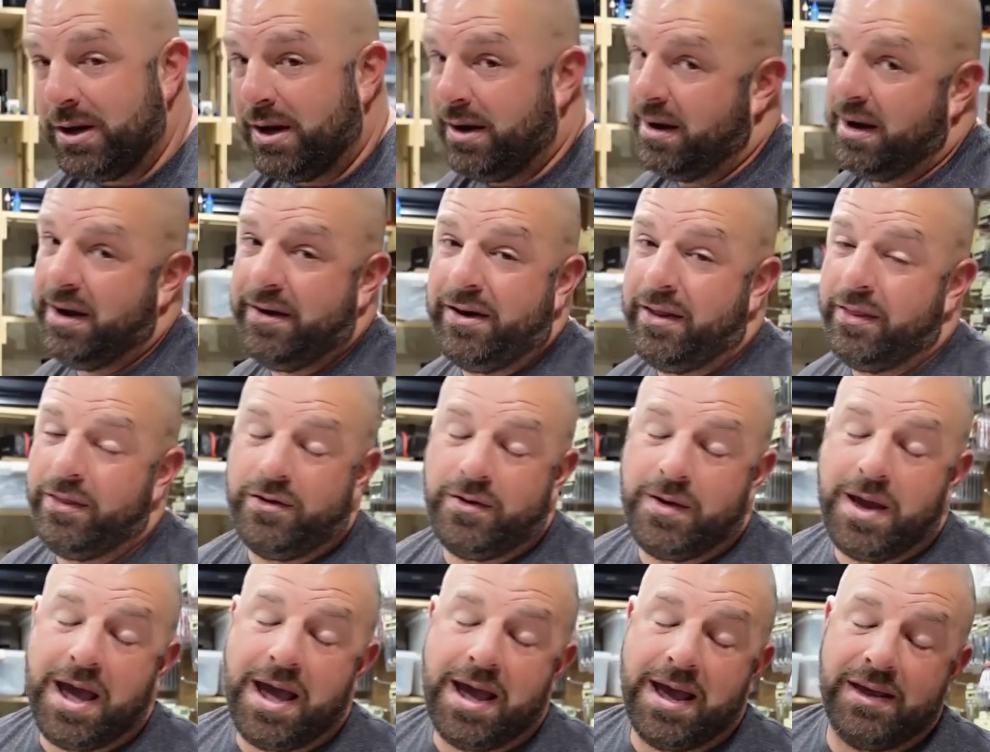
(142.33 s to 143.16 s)
And any of
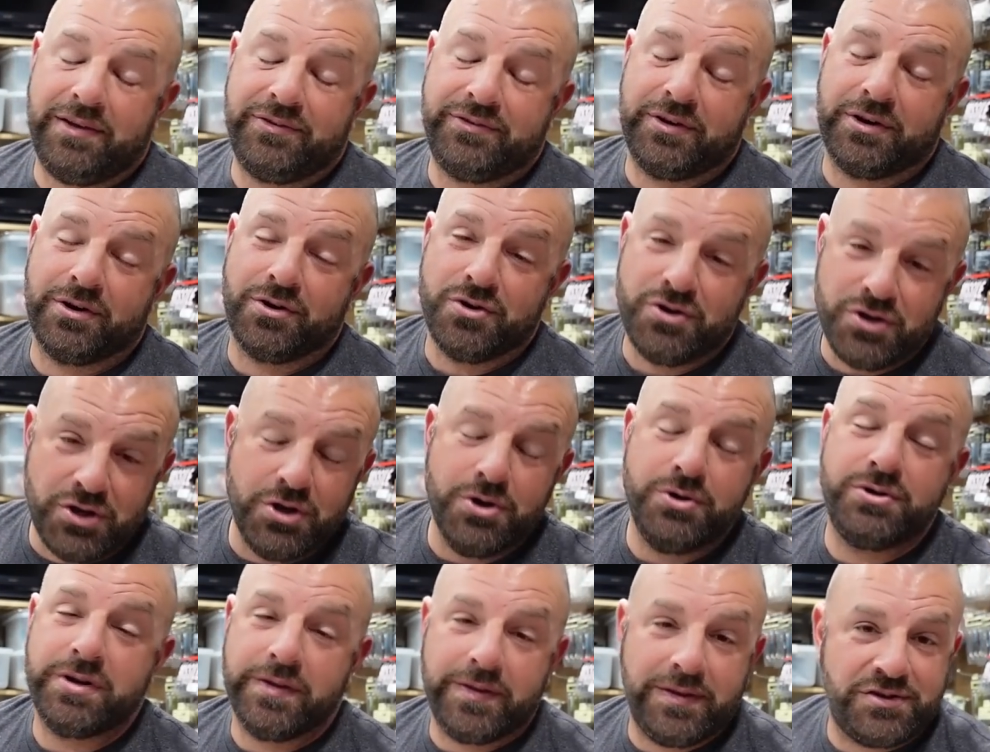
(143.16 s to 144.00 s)
you guys that are
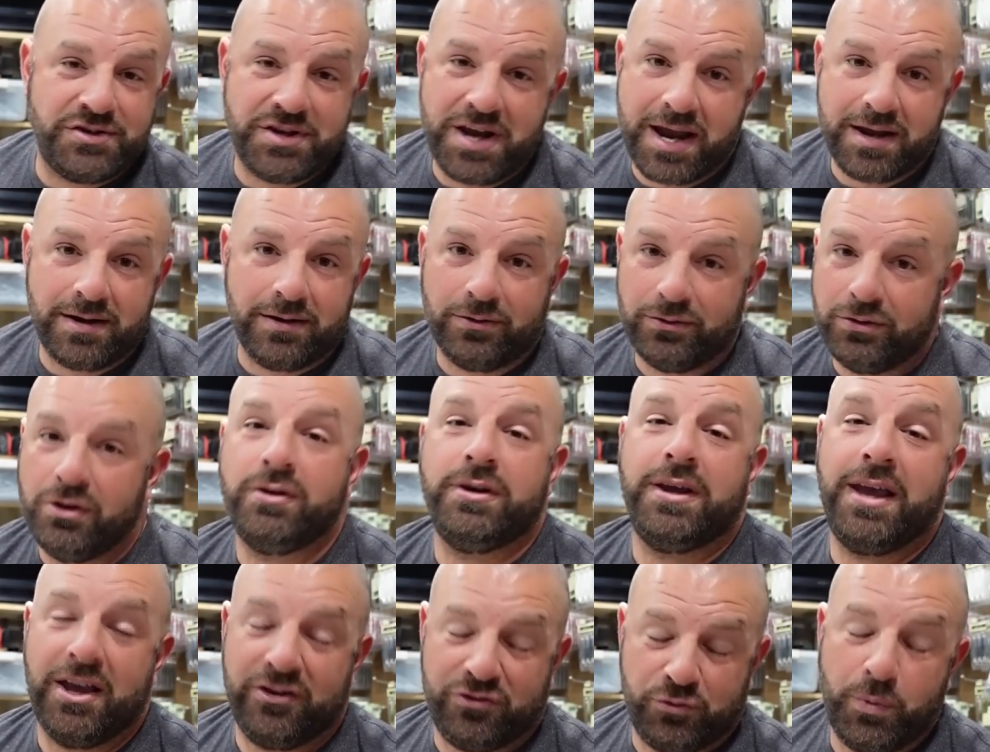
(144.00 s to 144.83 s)
new to the channel,
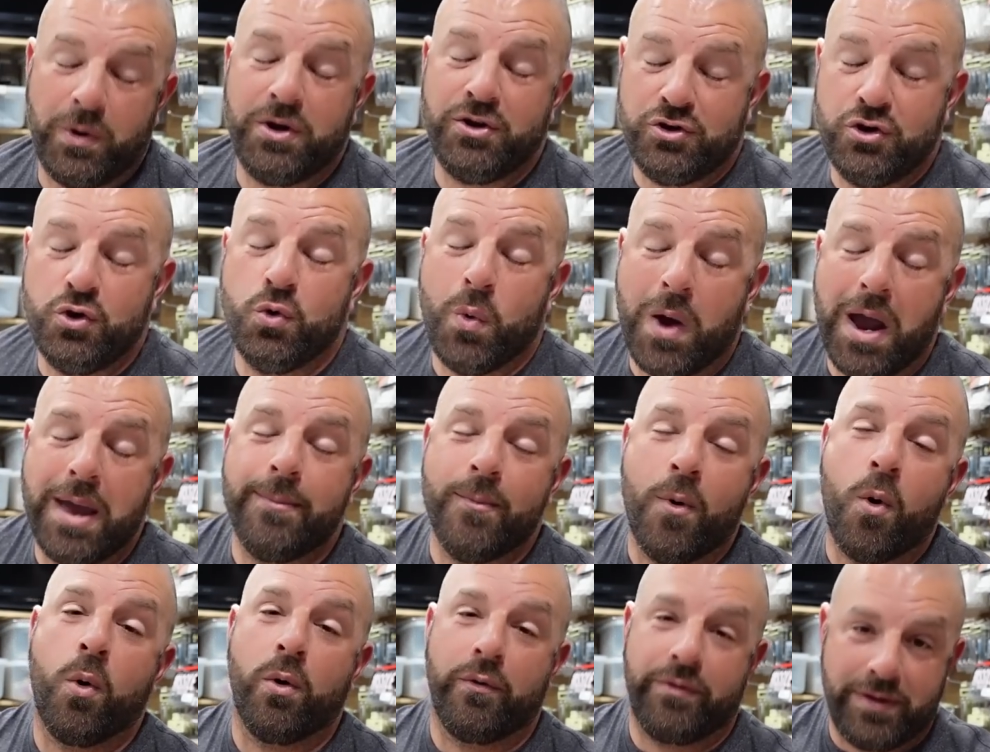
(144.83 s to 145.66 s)
yes, we do way
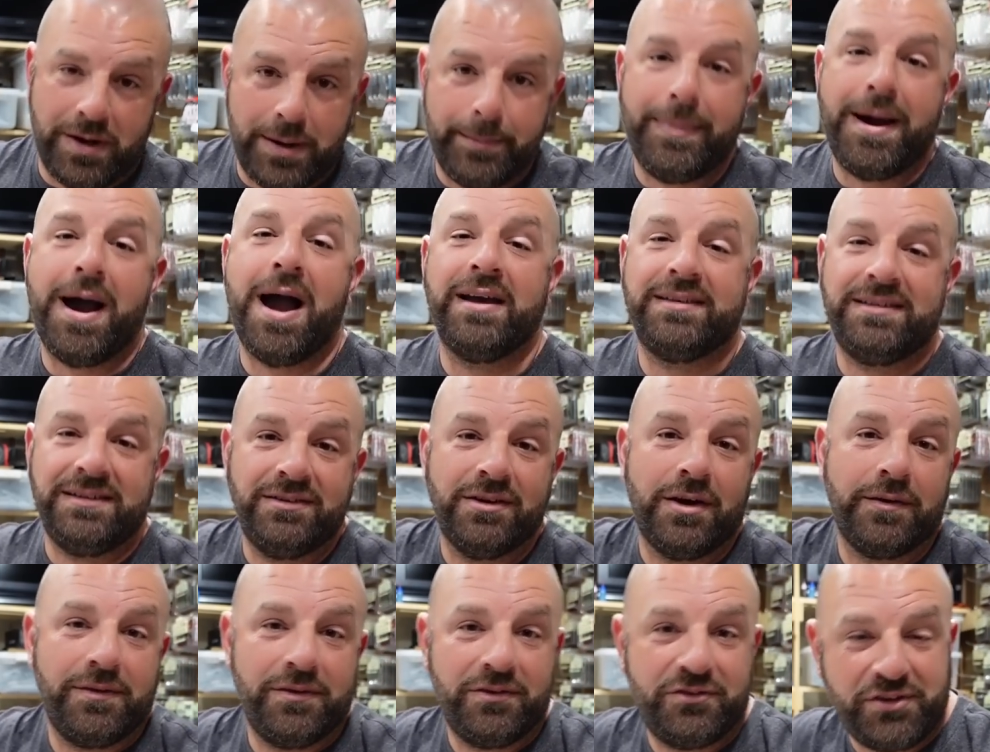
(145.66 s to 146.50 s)
more than
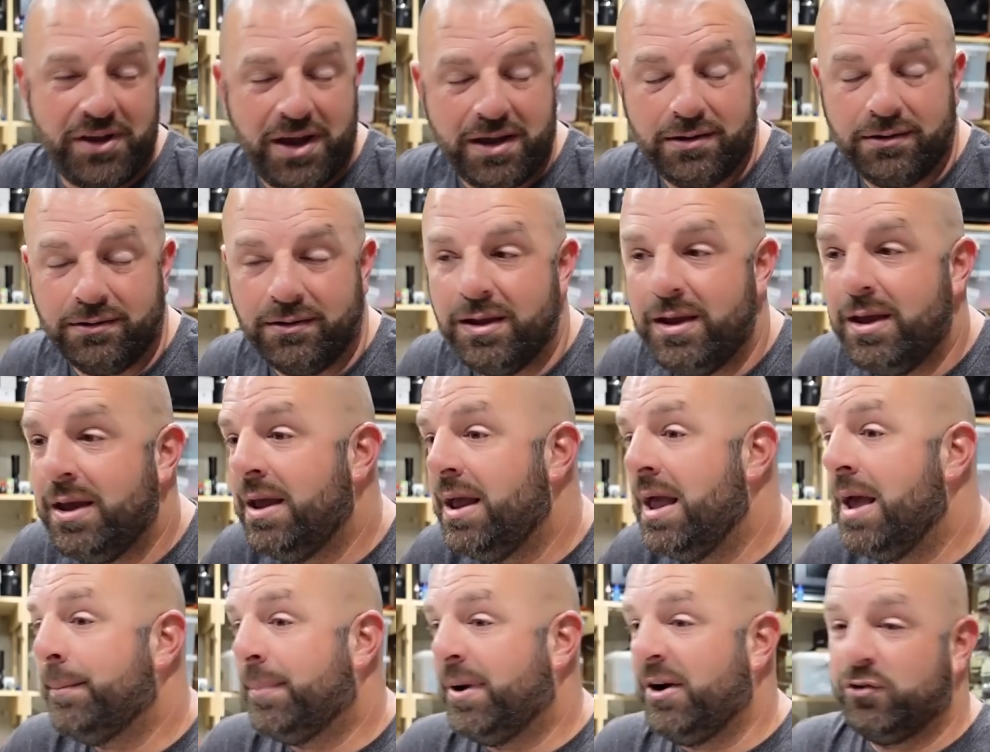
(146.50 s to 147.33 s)
unboxings on this channel.
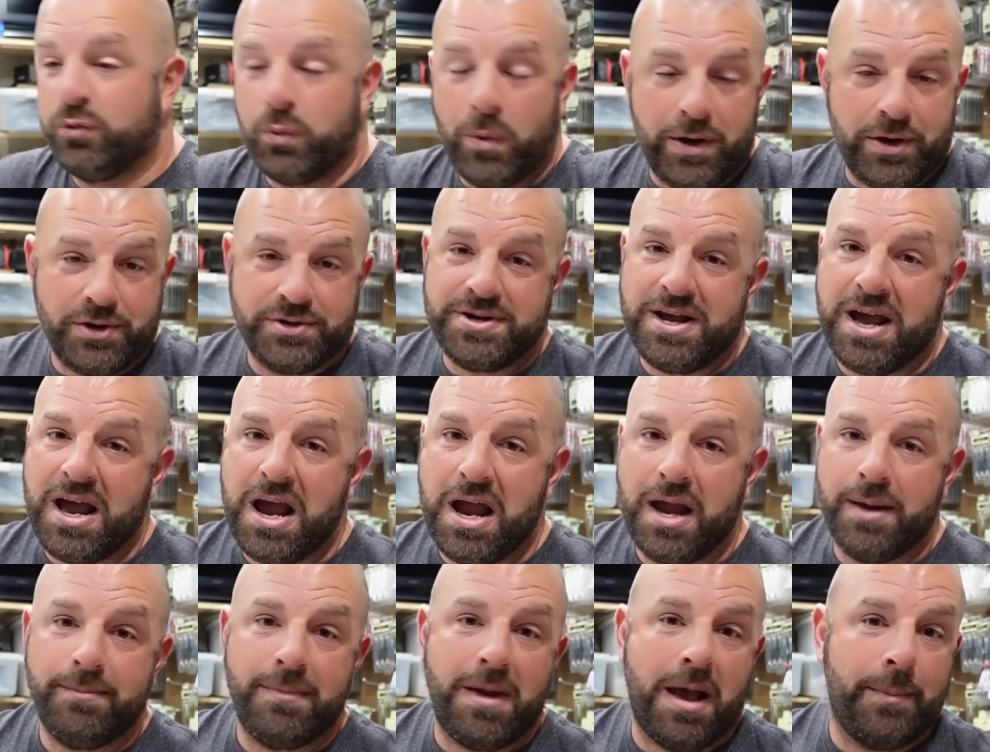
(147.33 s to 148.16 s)
But it's wintertime.